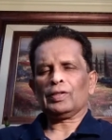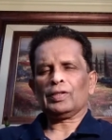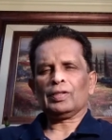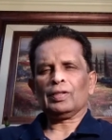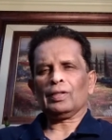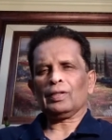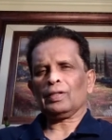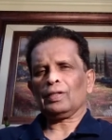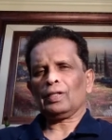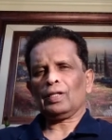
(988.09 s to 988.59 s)

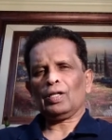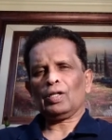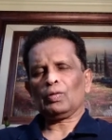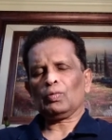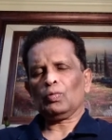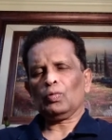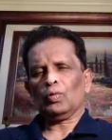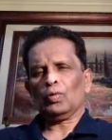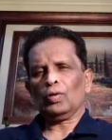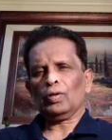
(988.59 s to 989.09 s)
children
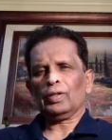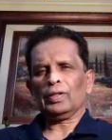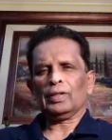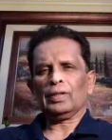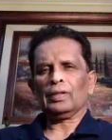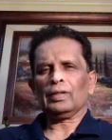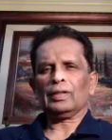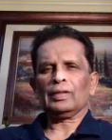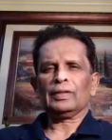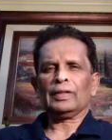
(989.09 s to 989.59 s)
are
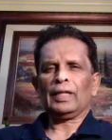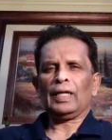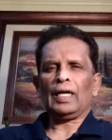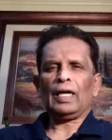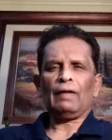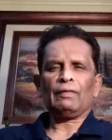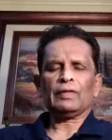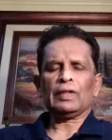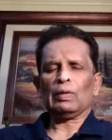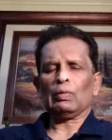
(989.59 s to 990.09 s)
older and they
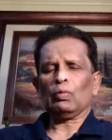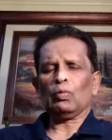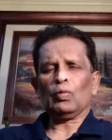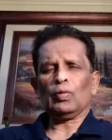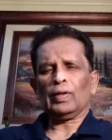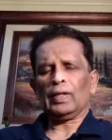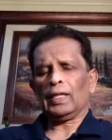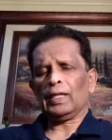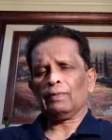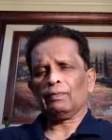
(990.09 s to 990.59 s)
have their
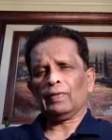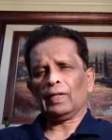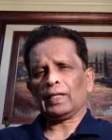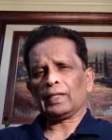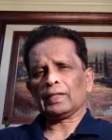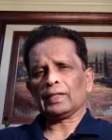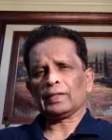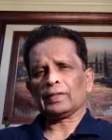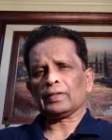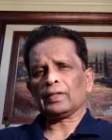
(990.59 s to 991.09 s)
own life,
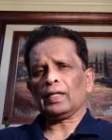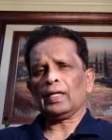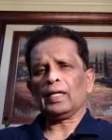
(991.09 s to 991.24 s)
etc.,